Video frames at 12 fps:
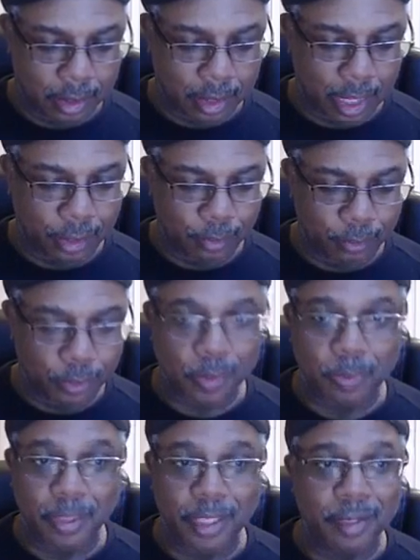Got a little
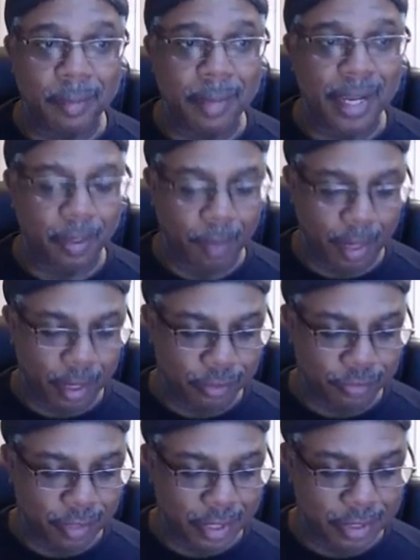music playing in the
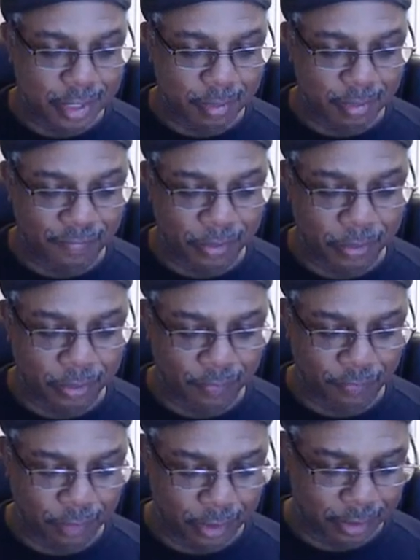background. Trying to set my phone
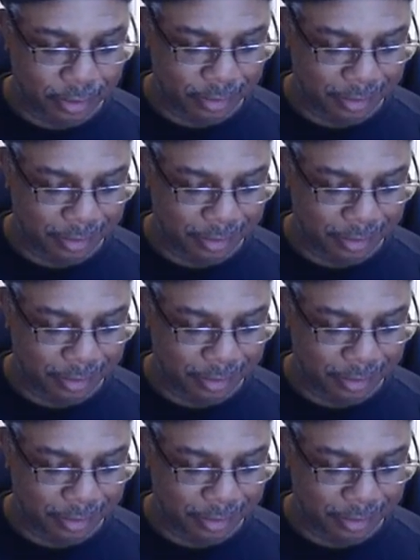up for you.